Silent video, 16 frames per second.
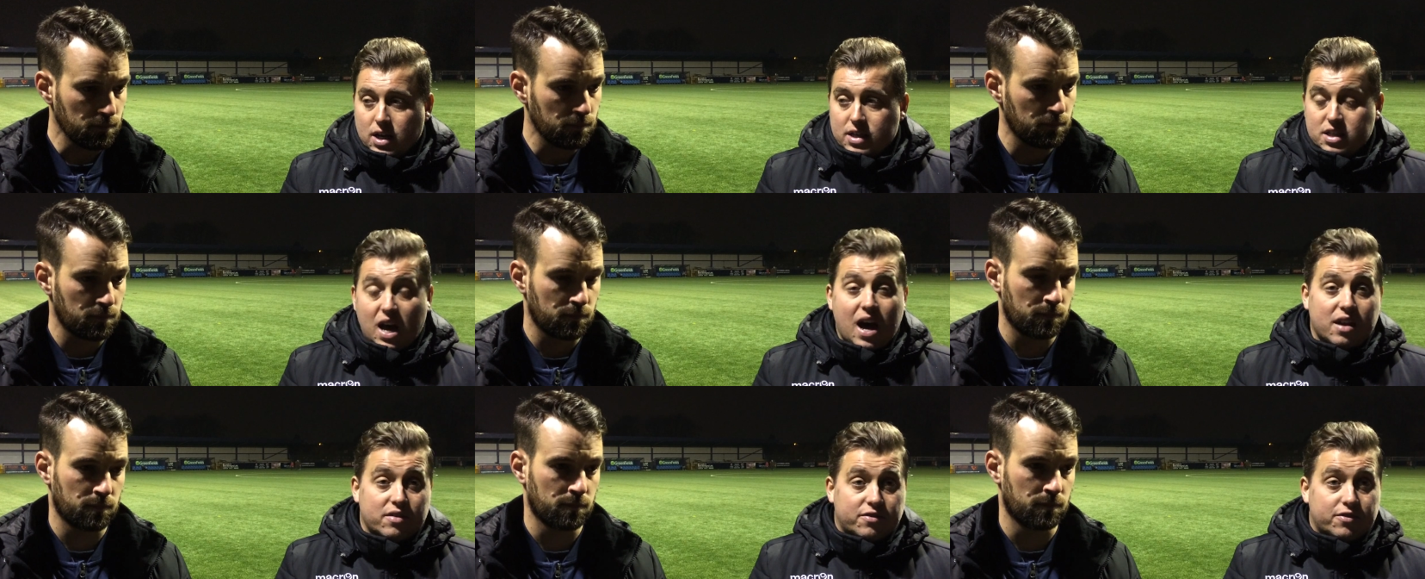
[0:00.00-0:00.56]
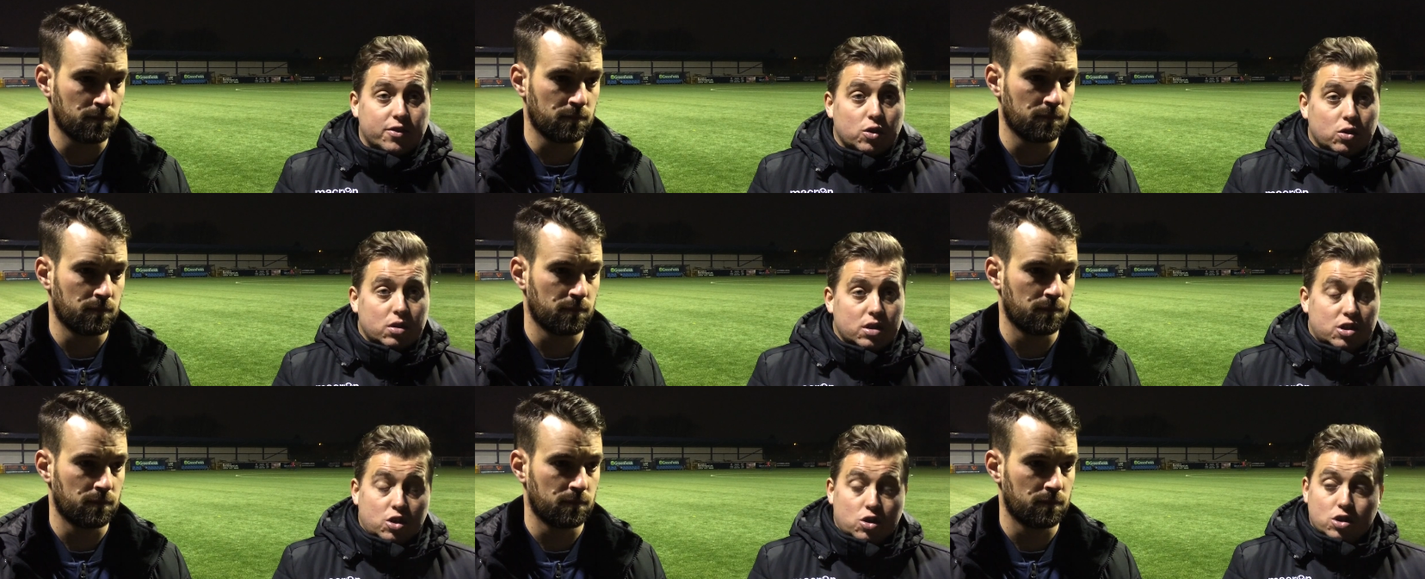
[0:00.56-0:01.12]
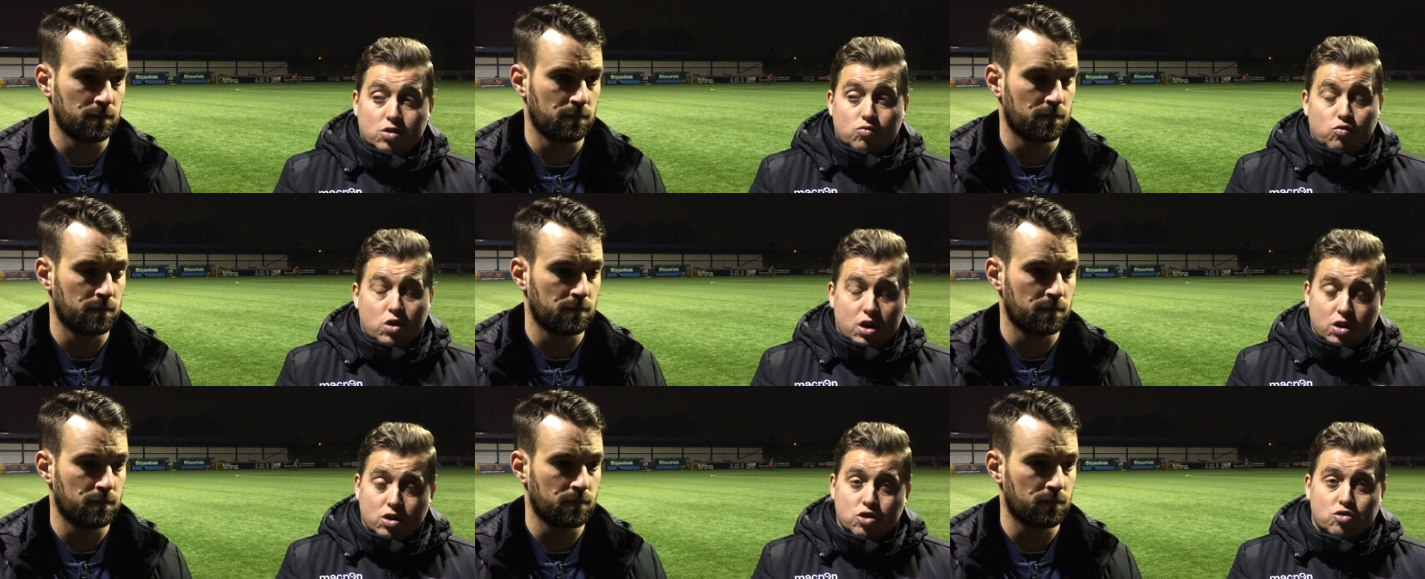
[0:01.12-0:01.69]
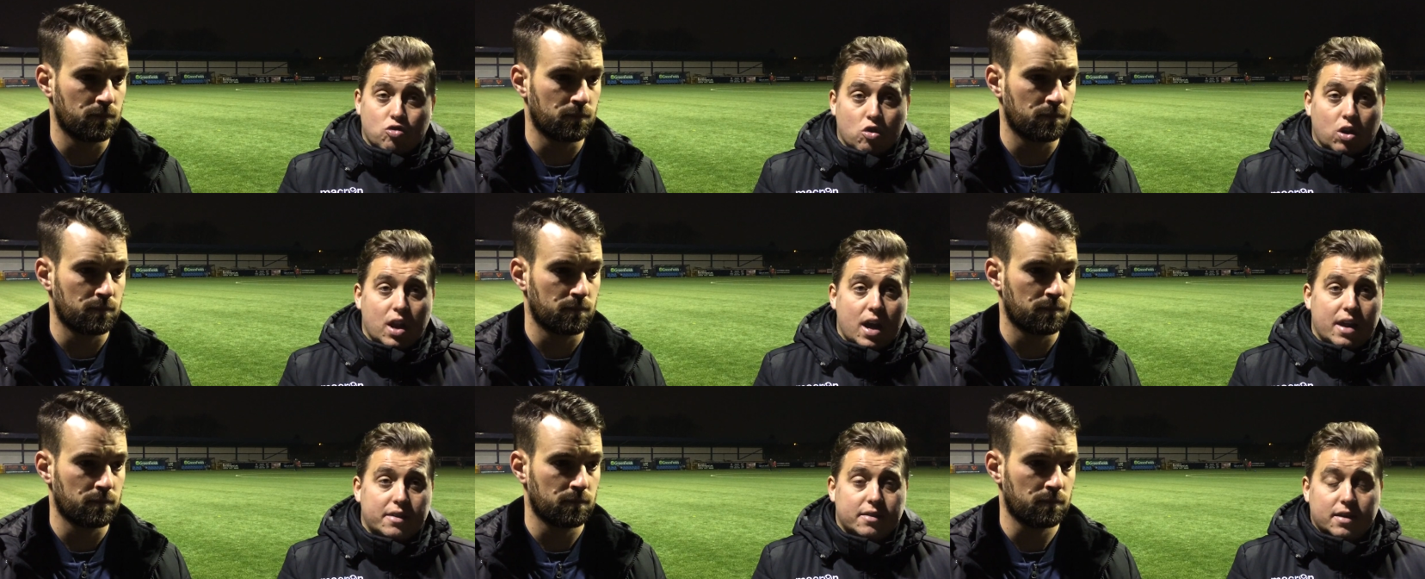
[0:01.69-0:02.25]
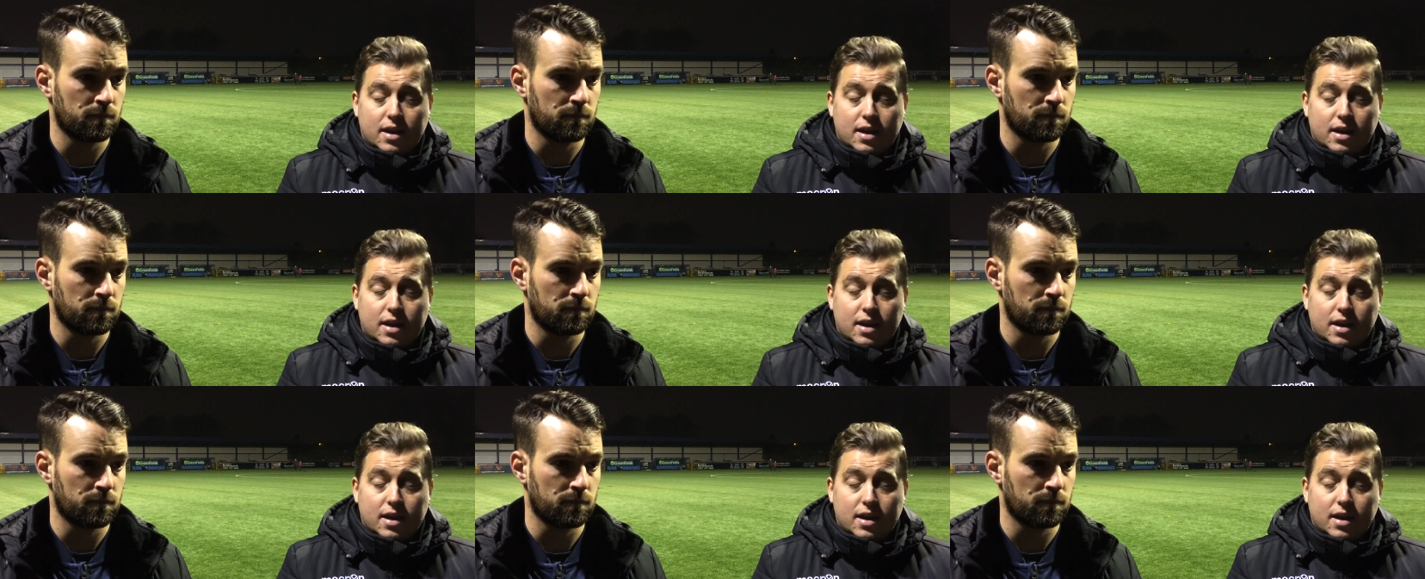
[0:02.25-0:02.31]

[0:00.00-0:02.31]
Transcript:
Speaker 1: he's a handful. You know, he's a real strong lad.